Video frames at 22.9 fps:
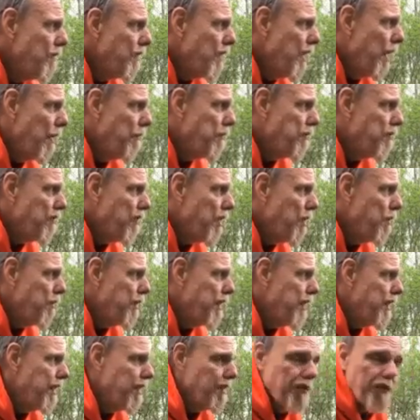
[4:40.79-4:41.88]
I'm throwing
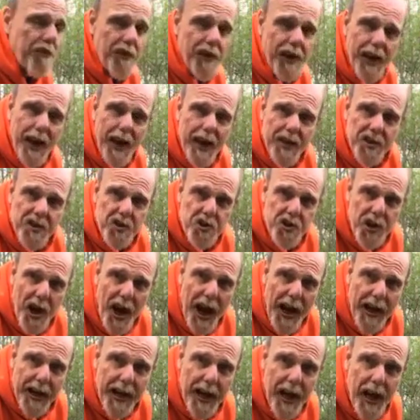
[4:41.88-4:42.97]
a 3/8
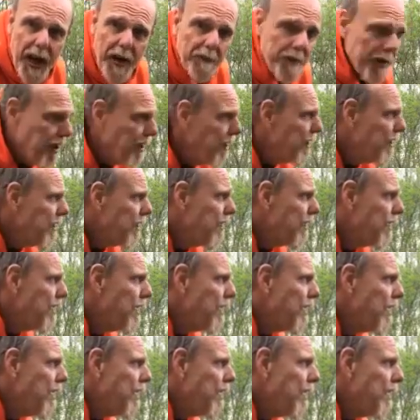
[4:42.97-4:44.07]
jackhammer
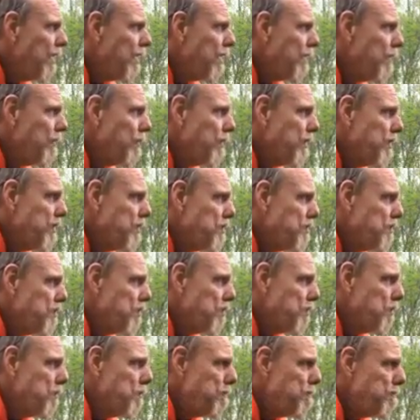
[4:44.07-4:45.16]
with a
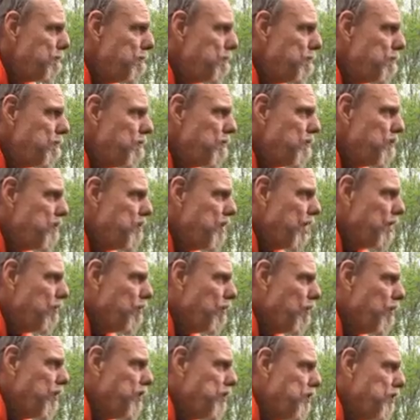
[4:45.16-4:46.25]
Zoom
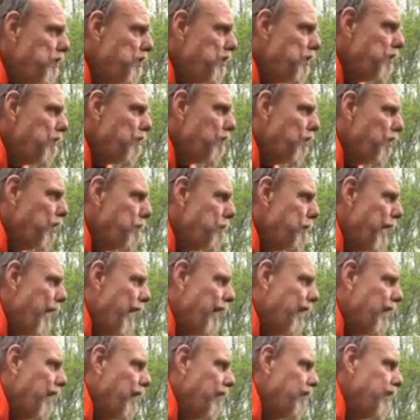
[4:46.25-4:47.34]
Z-Craw Jr. on the
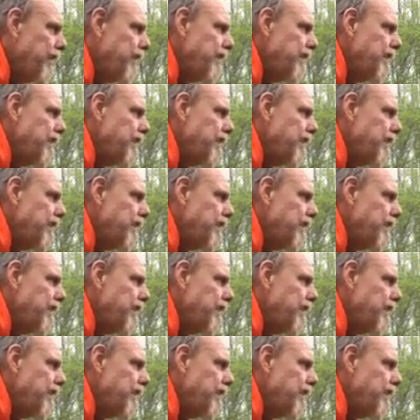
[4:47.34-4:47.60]
back of it.